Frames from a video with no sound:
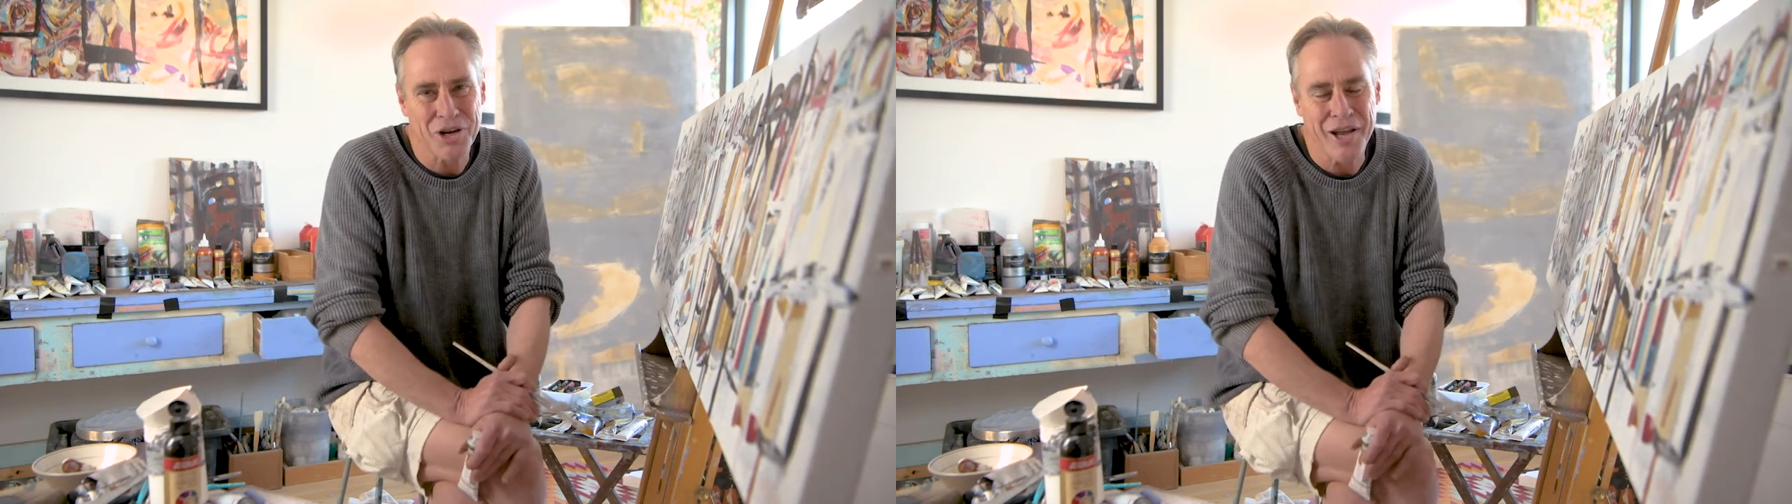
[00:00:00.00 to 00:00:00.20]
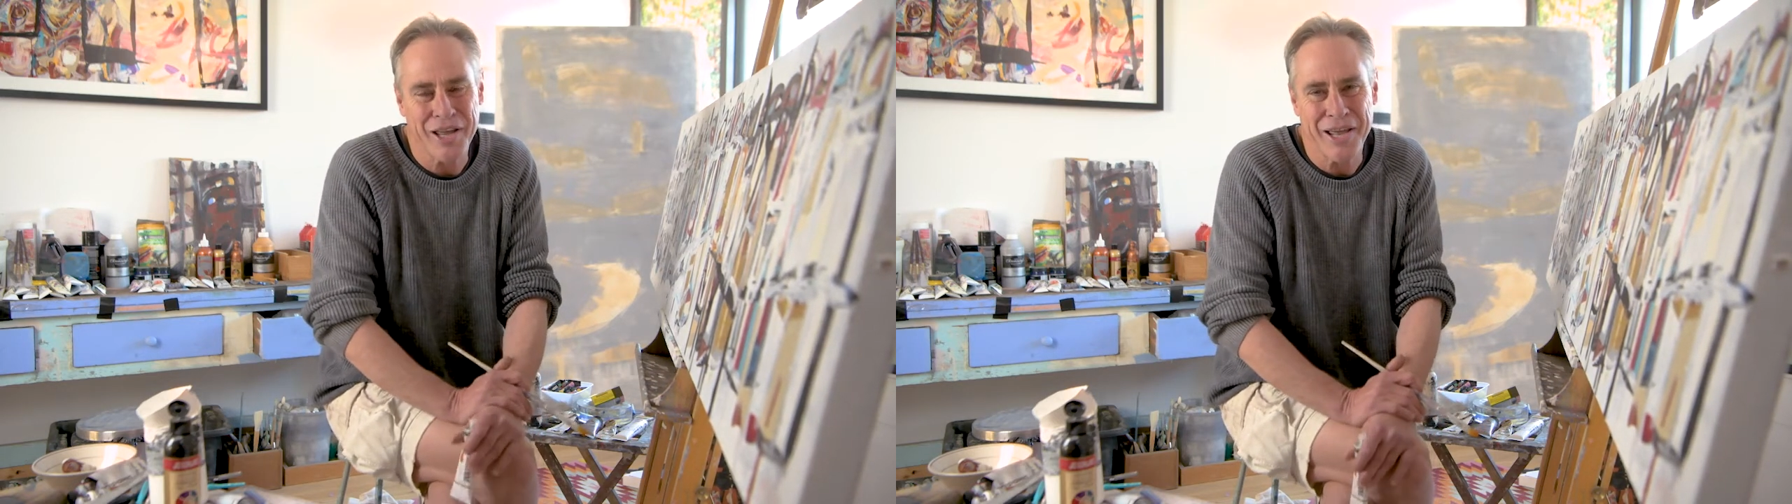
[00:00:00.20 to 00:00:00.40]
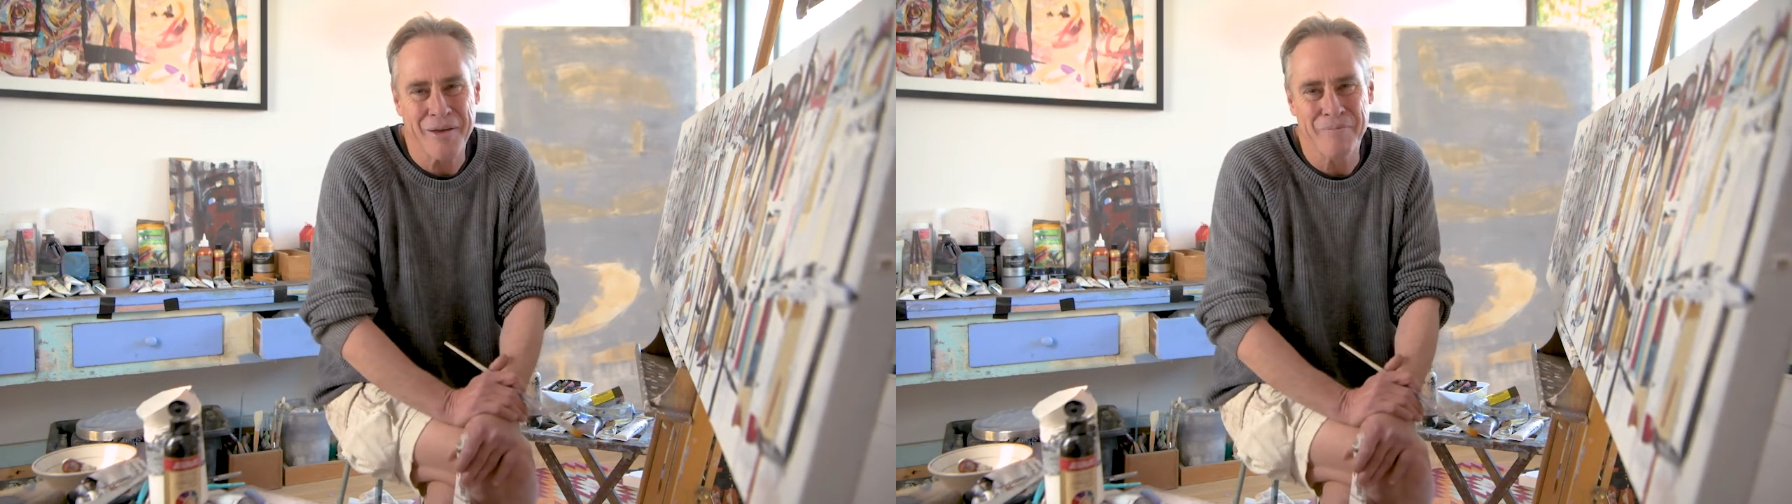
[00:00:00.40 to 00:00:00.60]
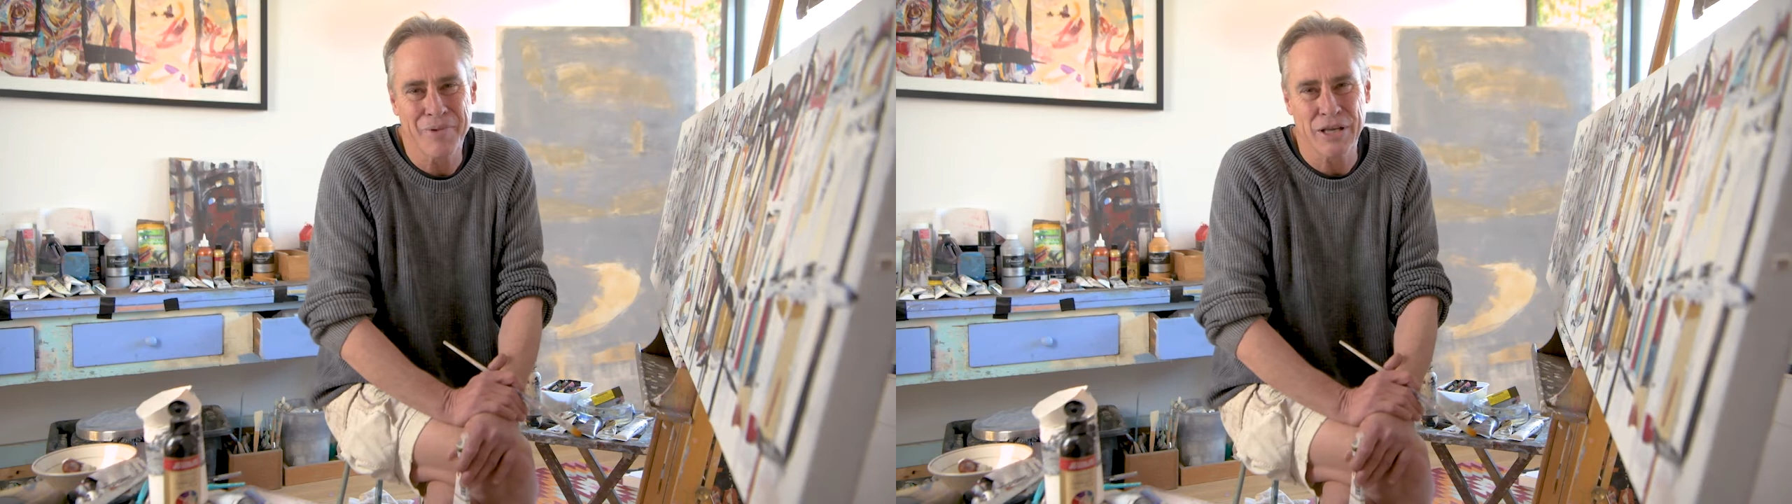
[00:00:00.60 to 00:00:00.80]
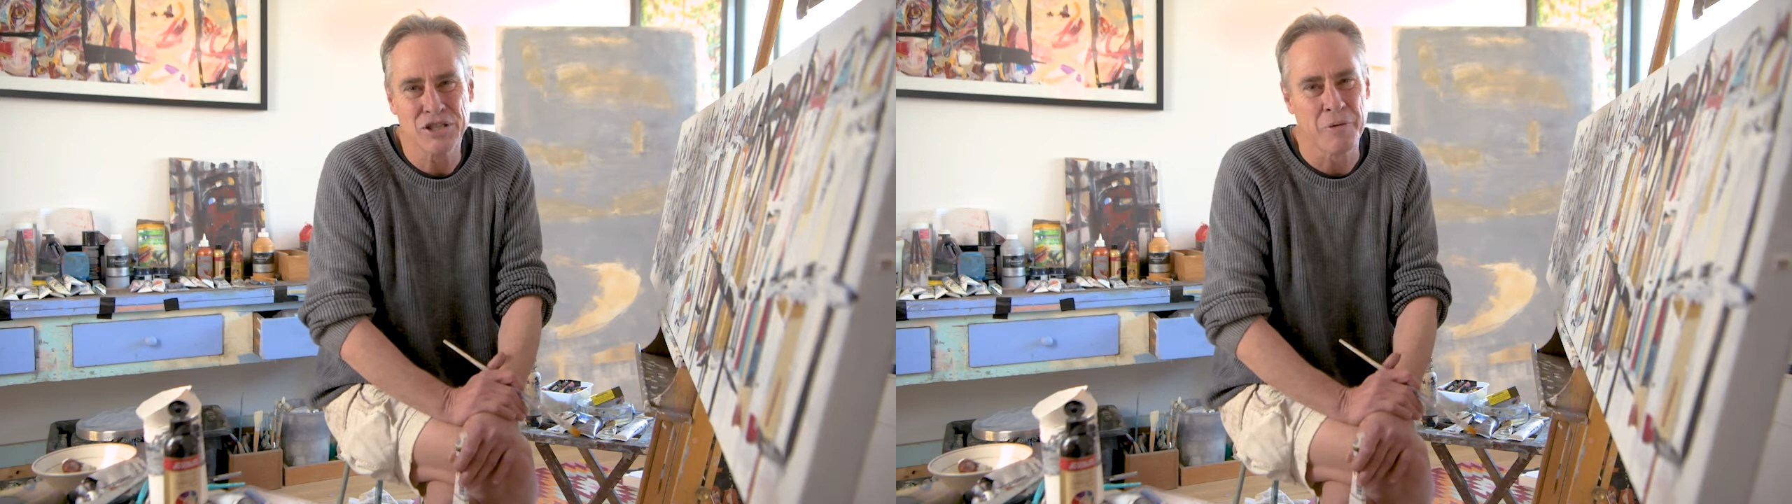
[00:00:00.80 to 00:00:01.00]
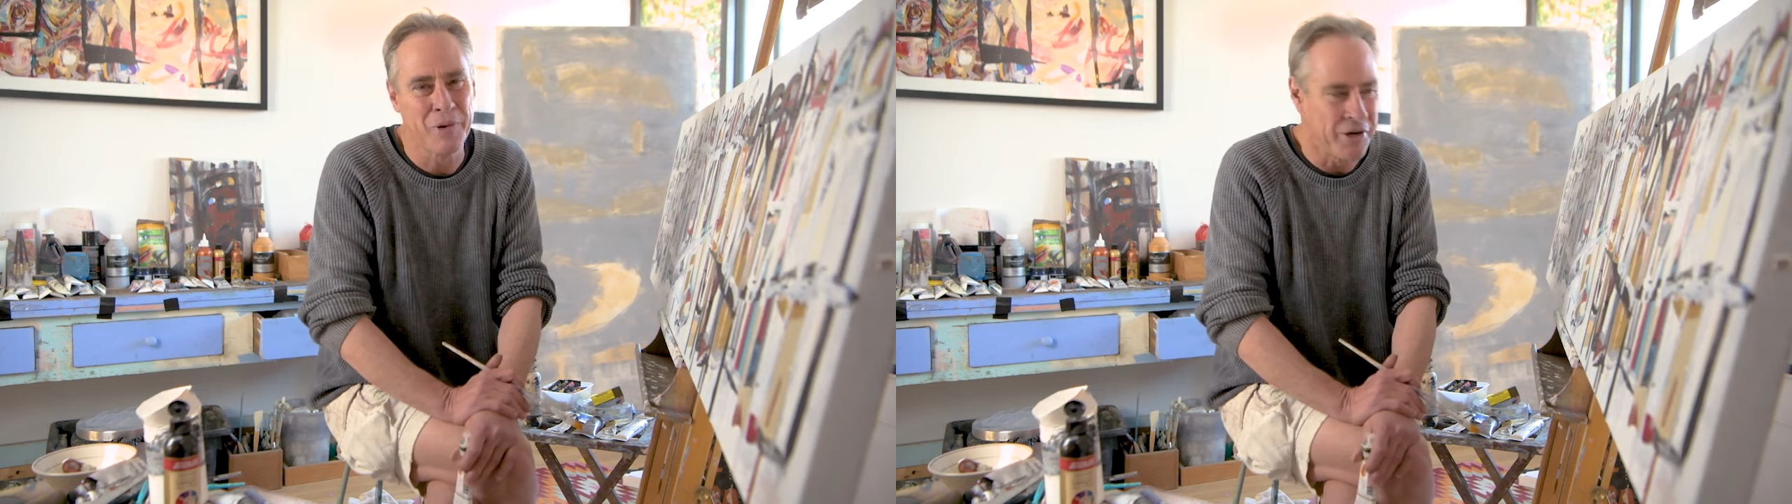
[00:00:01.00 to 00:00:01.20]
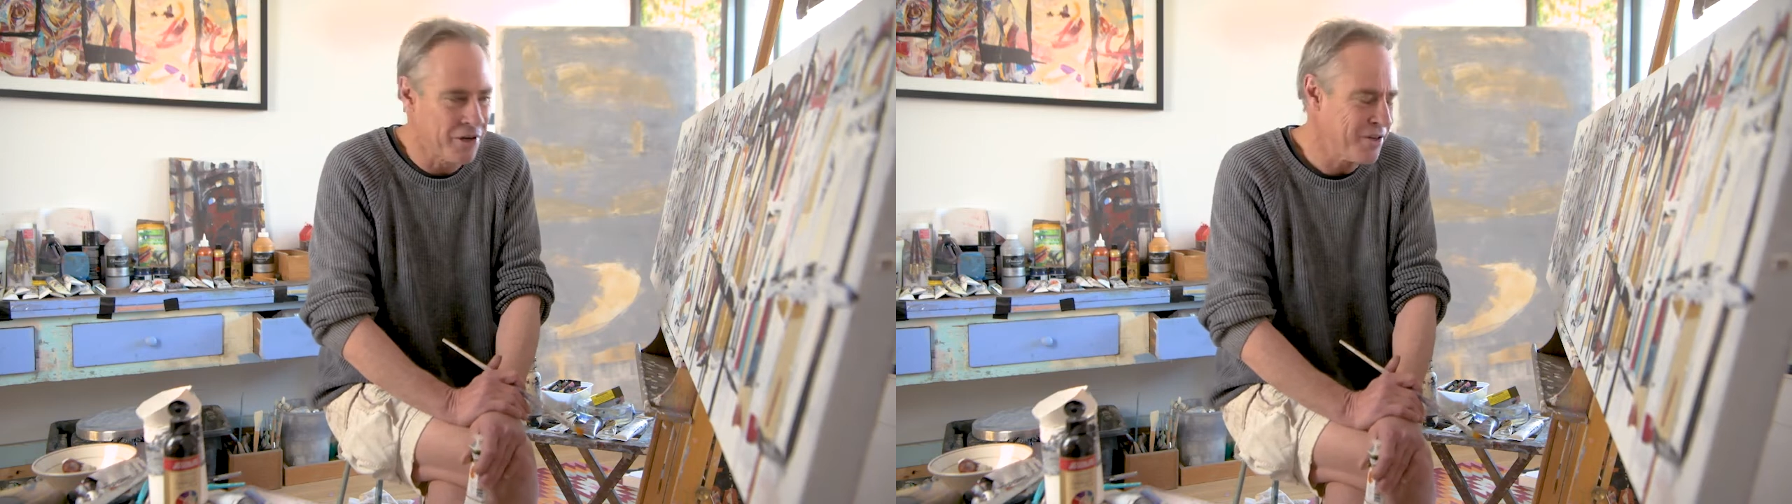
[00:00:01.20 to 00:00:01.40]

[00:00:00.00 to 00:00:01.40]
I exhibited